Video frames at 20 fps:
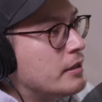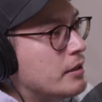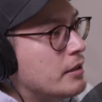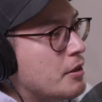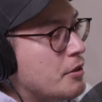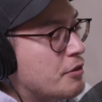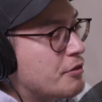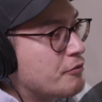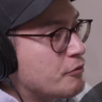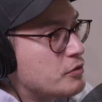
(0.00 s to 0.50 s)

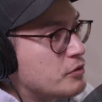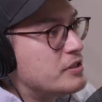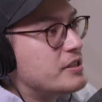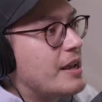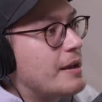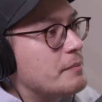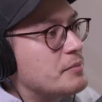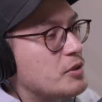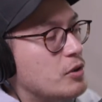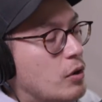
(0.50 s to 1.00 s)
through
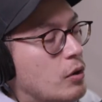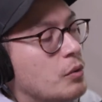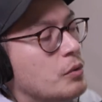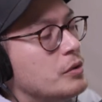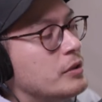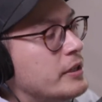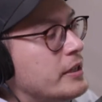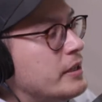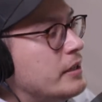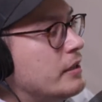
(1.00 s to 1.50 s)
temps
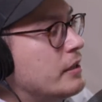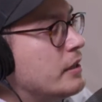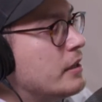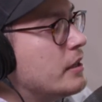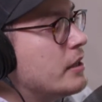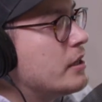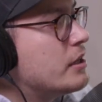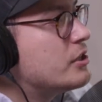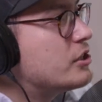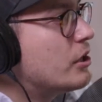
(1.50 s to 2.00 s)
only.
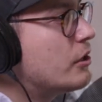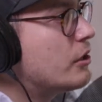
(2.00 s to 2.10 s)
So